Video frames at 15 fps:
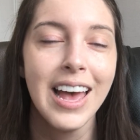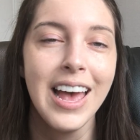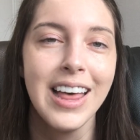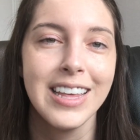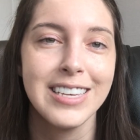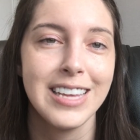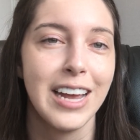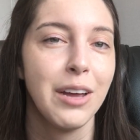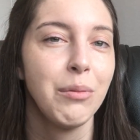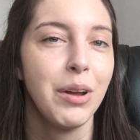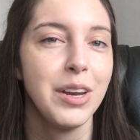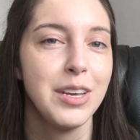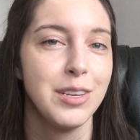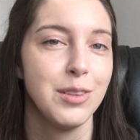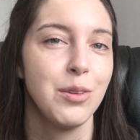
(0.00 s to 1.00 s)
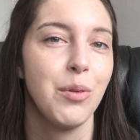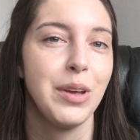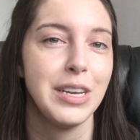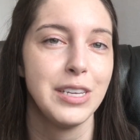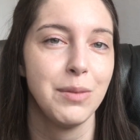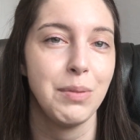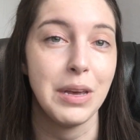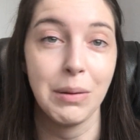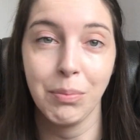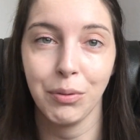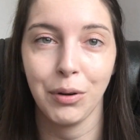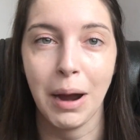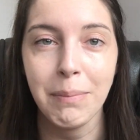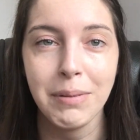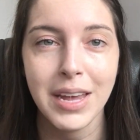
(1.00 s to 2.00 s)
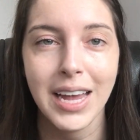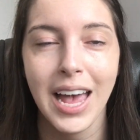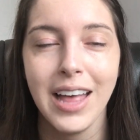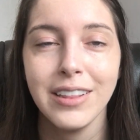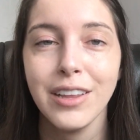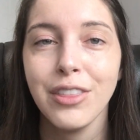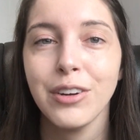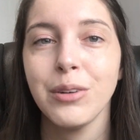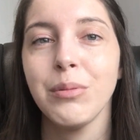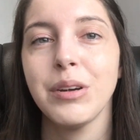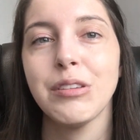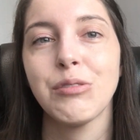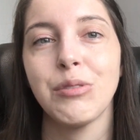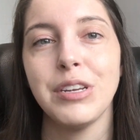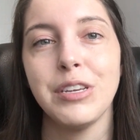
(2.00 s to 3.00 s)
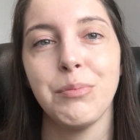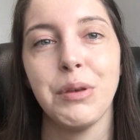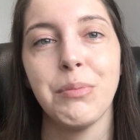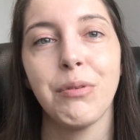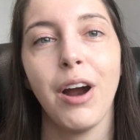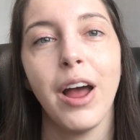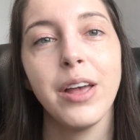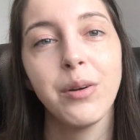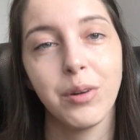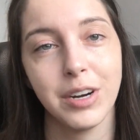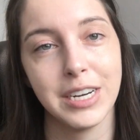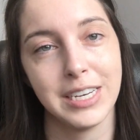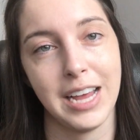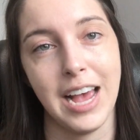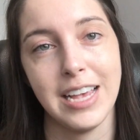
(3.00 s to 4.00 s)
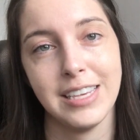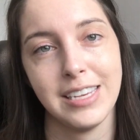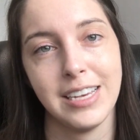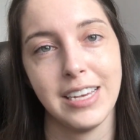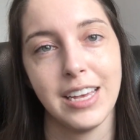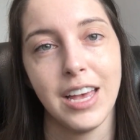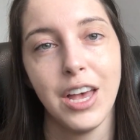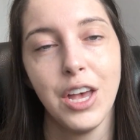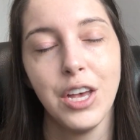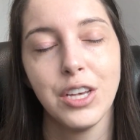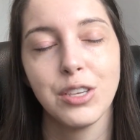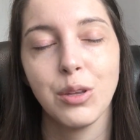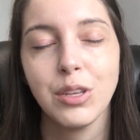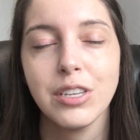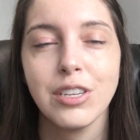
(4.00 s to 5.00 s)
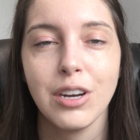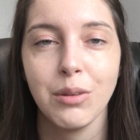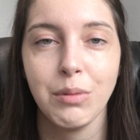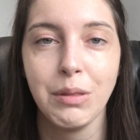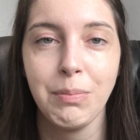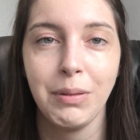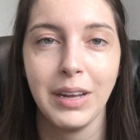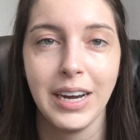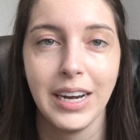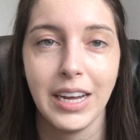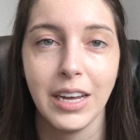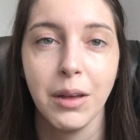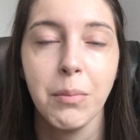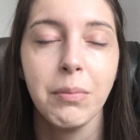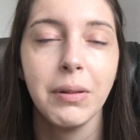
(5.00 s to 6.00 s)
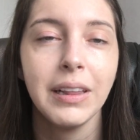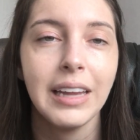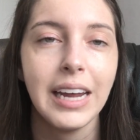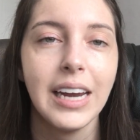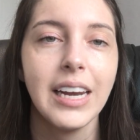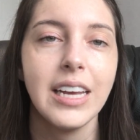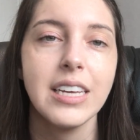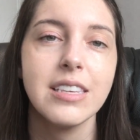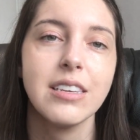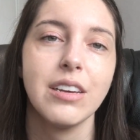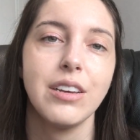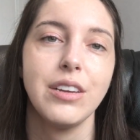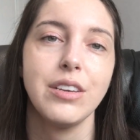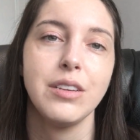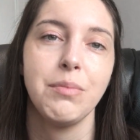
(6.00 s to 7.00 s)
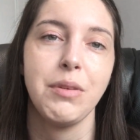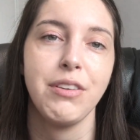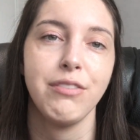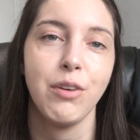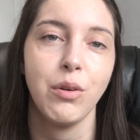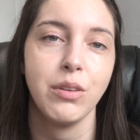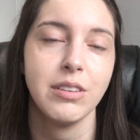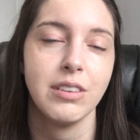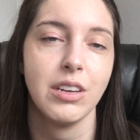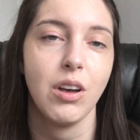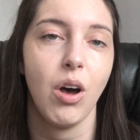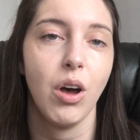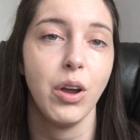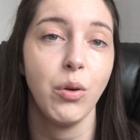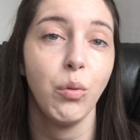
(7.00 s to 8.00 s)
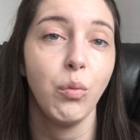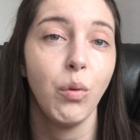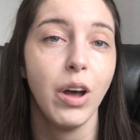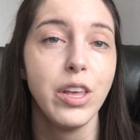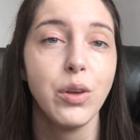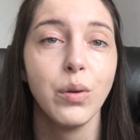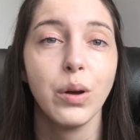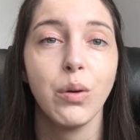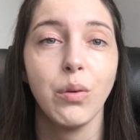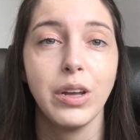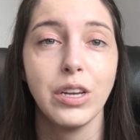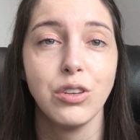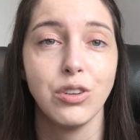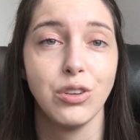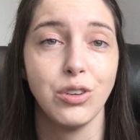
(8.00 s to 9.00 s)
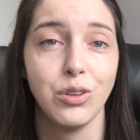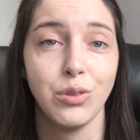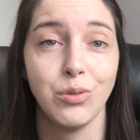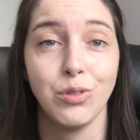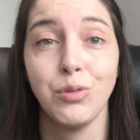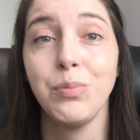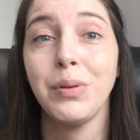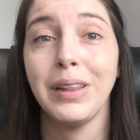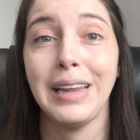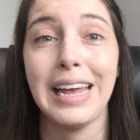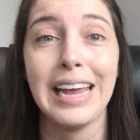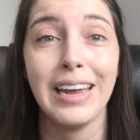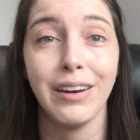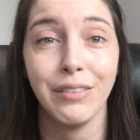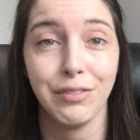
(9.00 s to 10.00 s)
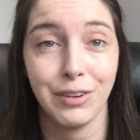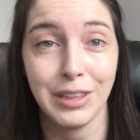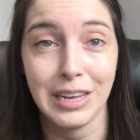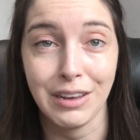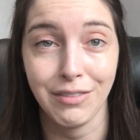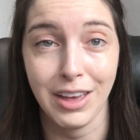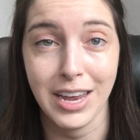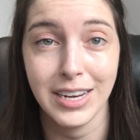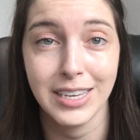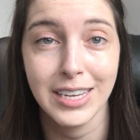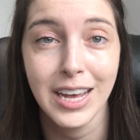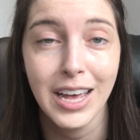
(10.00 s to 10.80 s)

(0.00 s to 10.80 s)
the second one is going to be prepping, and the third one is going to be prioritizing. So let's start with planning. Planning is going to be focusing on what you are going to do to plan for the event.